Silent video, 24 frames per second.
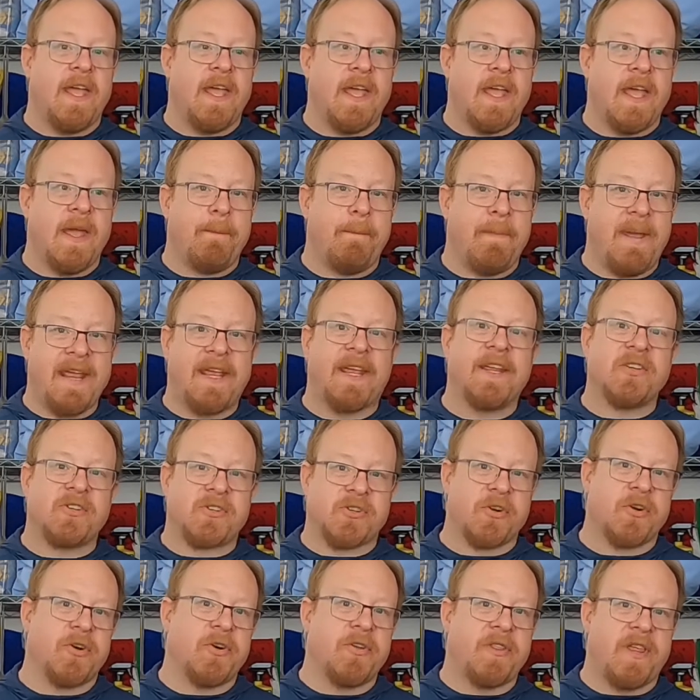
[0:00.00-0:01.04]
in making
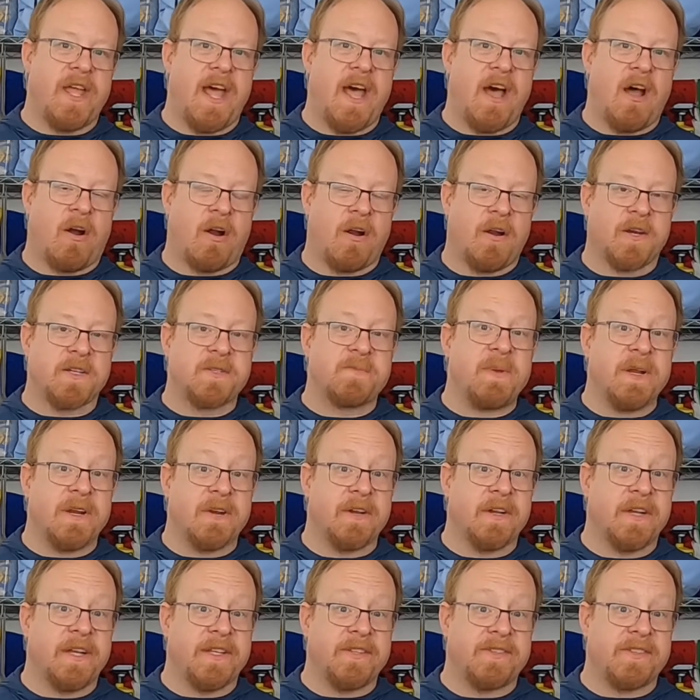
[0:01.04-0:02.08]
sure that our
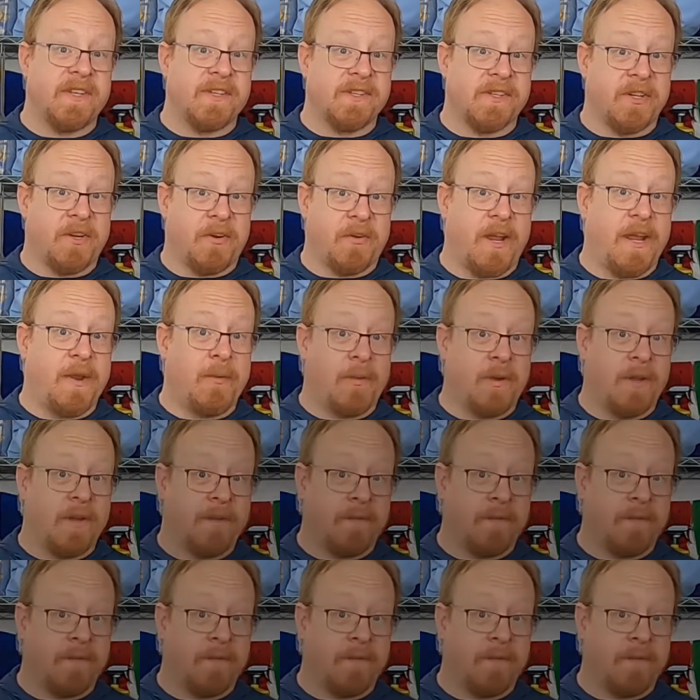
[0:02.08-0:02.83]
experience is a great one.